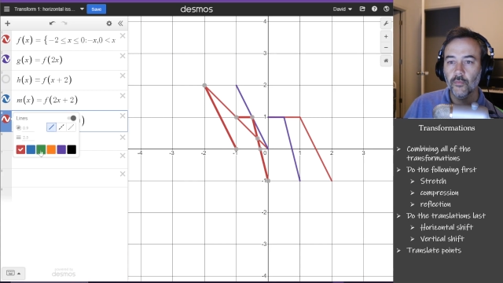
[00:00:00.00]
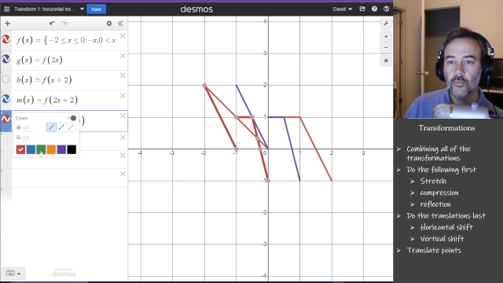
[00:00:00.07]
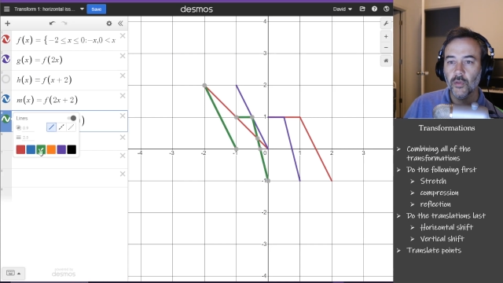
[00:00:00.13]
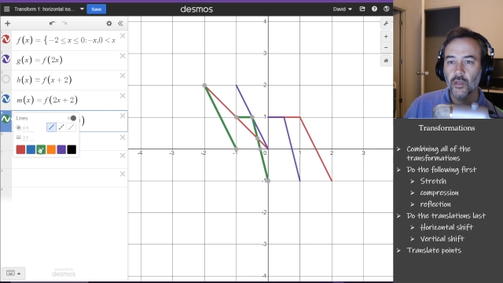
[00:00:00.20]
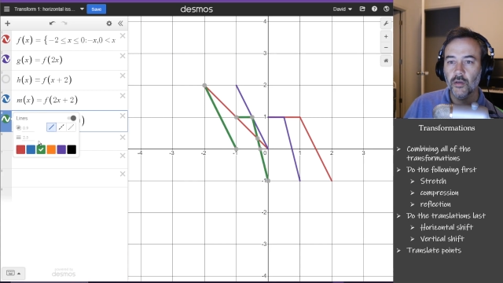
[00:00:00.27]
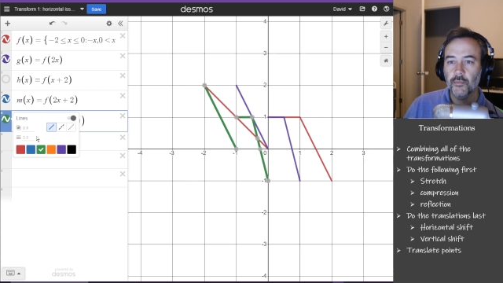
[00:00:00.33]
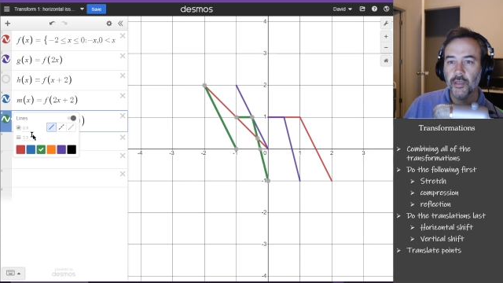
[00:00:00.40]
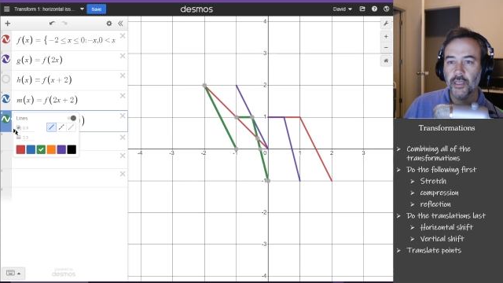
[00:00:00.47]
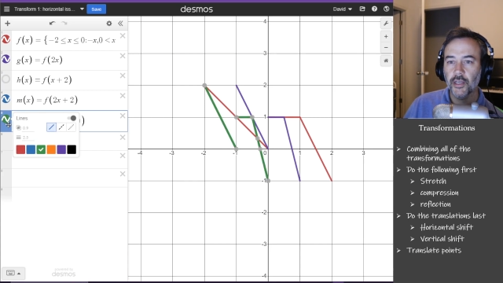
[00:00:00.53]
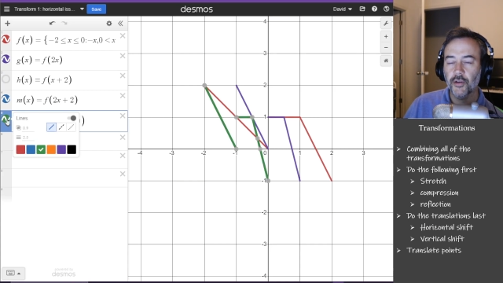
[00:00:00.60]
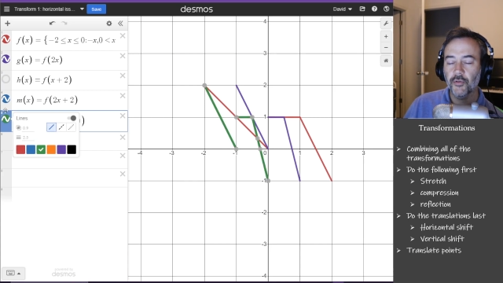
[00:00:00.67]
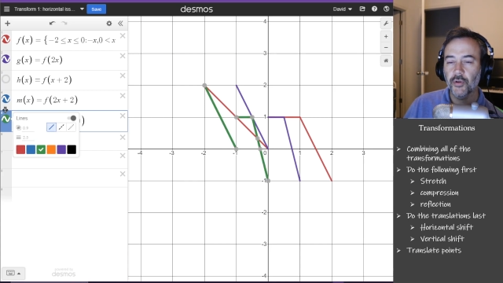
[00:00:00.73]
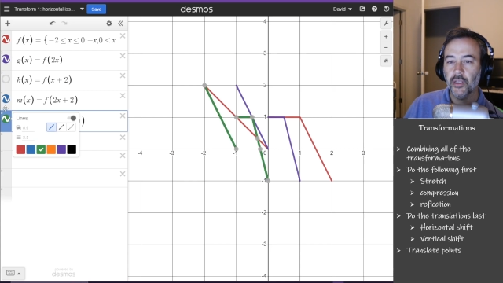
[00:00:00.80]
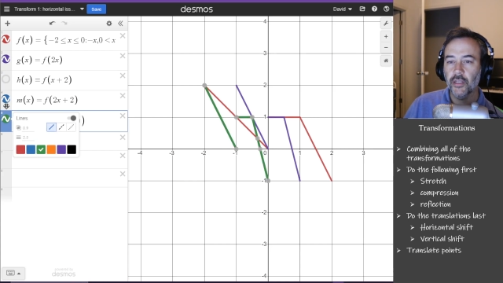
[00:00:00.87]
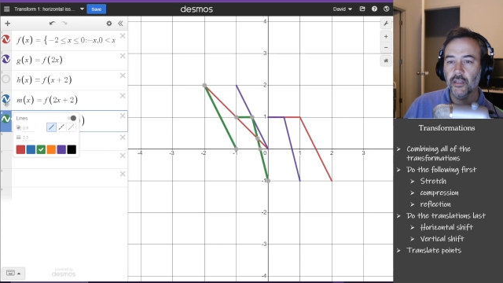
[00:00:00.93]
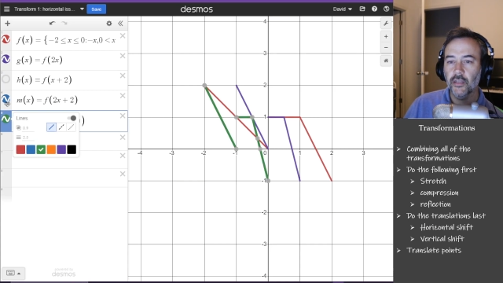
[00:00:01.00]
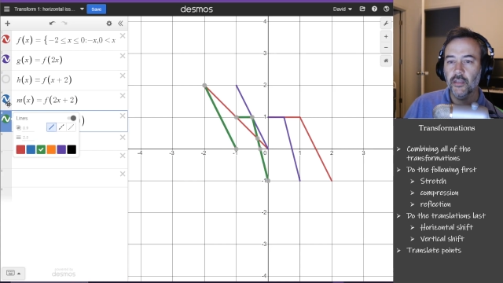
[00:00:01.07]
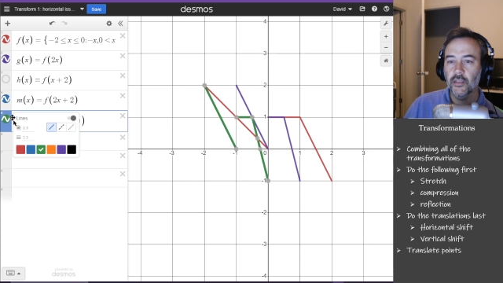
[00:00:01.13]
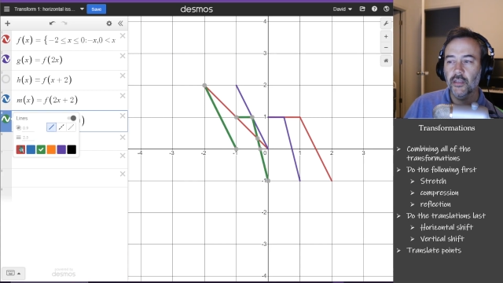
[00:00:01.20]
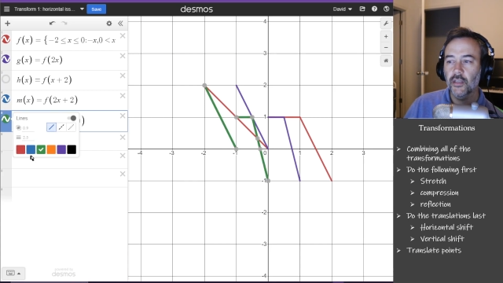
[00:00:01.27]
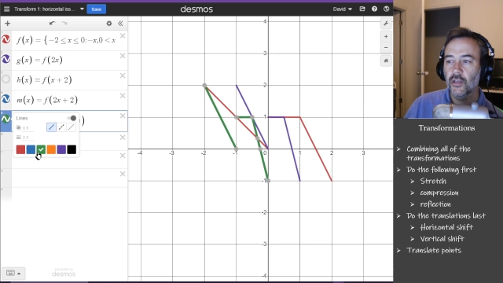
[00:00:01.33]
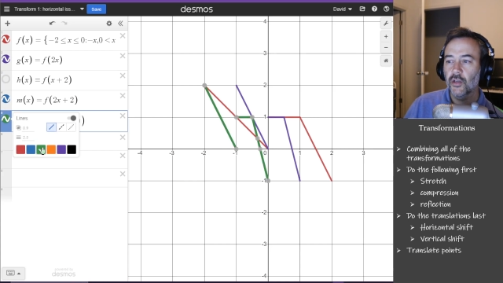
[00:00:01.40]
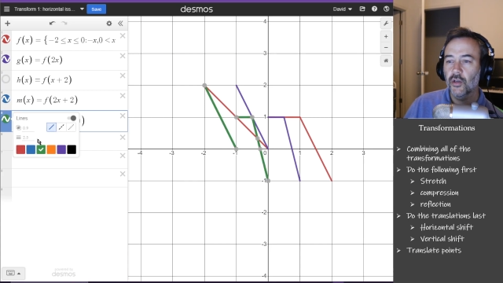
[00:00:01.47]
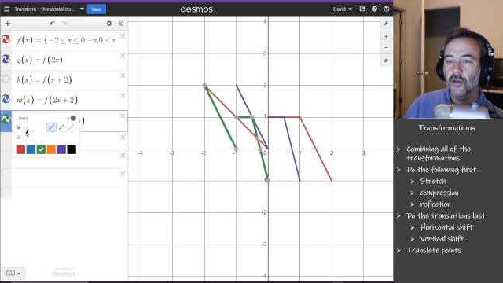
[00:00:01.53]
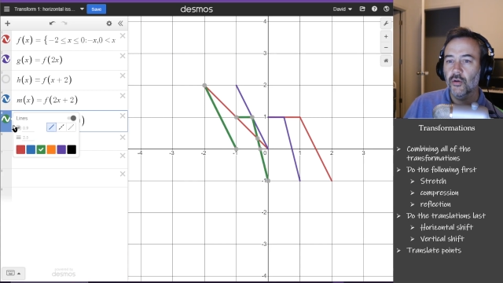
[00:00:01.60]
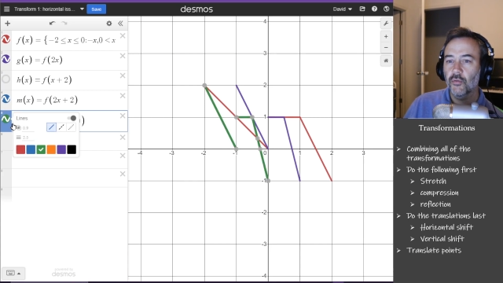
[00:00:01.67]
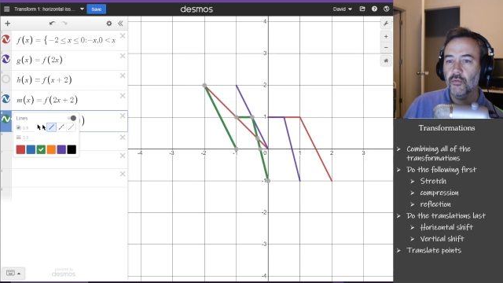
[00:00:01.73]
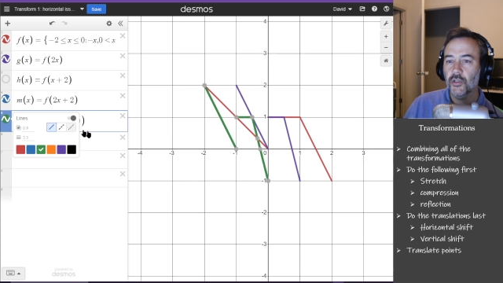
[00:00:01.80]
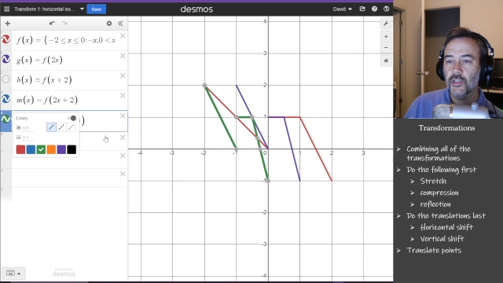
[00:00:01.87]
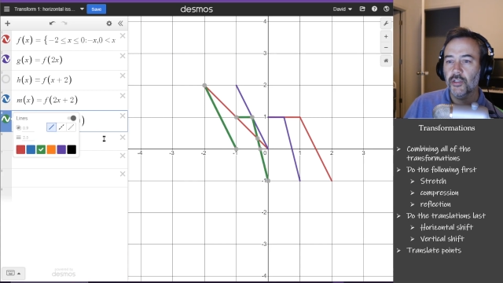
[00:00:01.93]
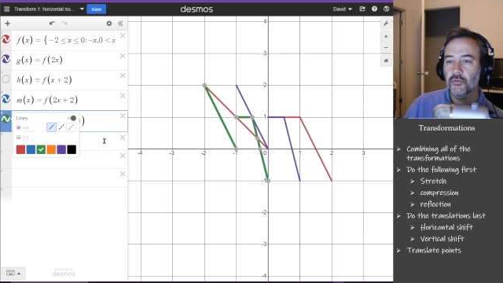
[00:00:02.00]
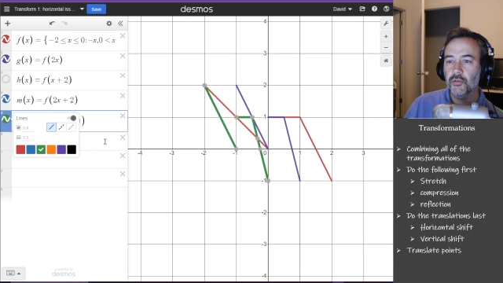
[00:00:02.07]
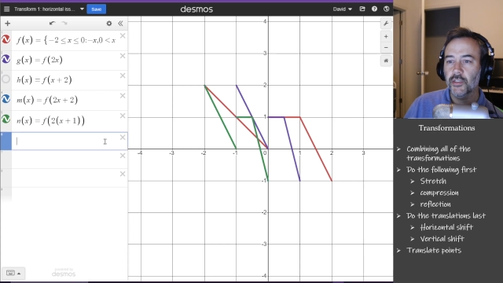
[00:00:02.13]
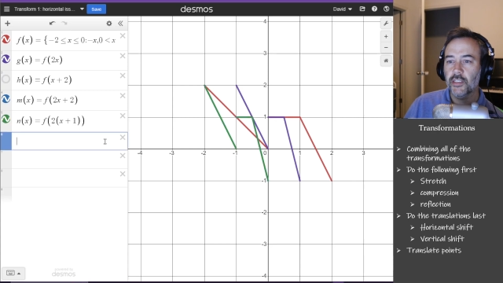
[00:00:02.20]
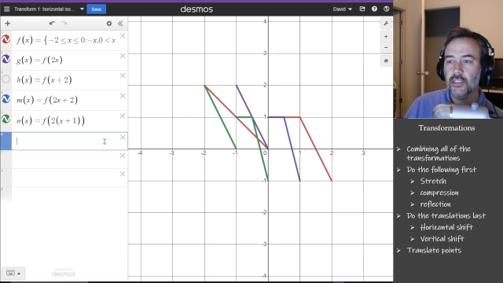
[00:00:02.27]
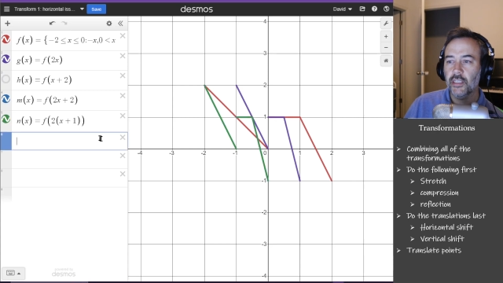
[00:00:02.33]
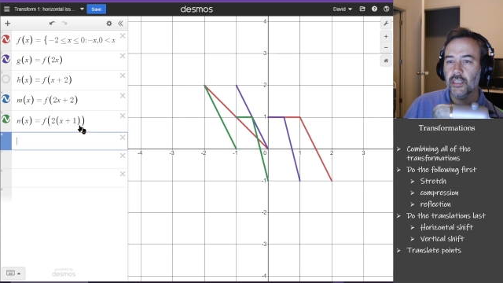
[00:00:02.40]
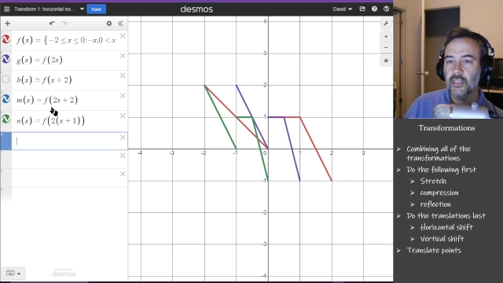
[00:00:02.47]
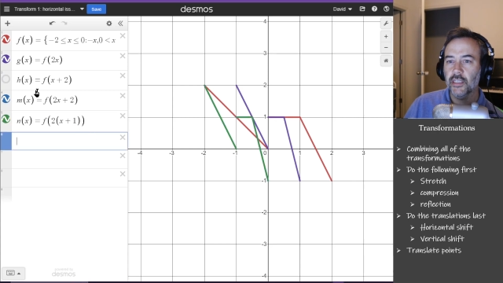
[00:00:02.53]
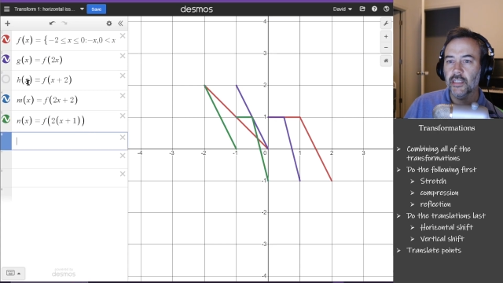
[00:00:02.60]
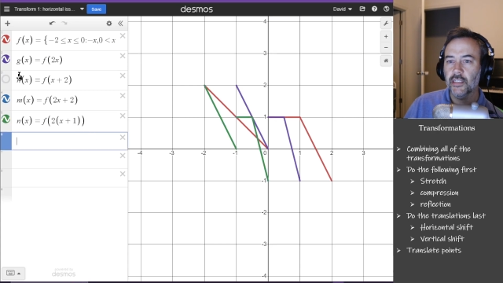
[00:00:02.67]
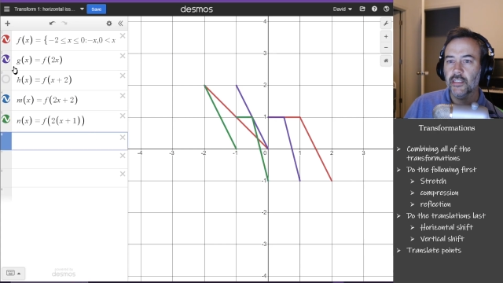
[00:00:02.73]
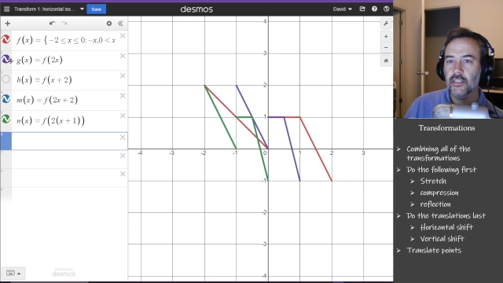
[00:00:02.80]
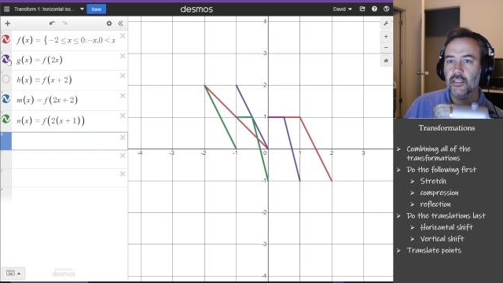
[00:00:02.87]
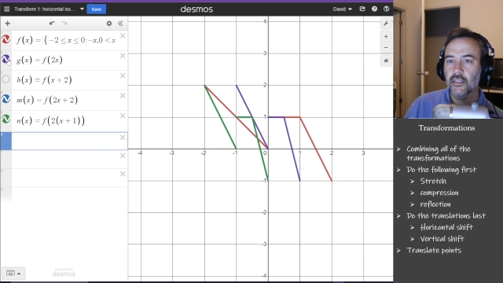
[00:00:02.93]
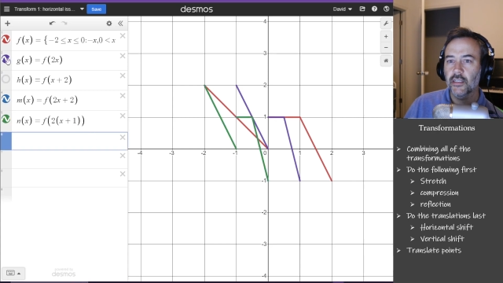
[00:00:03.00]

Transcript: I'll make it green. What you will see is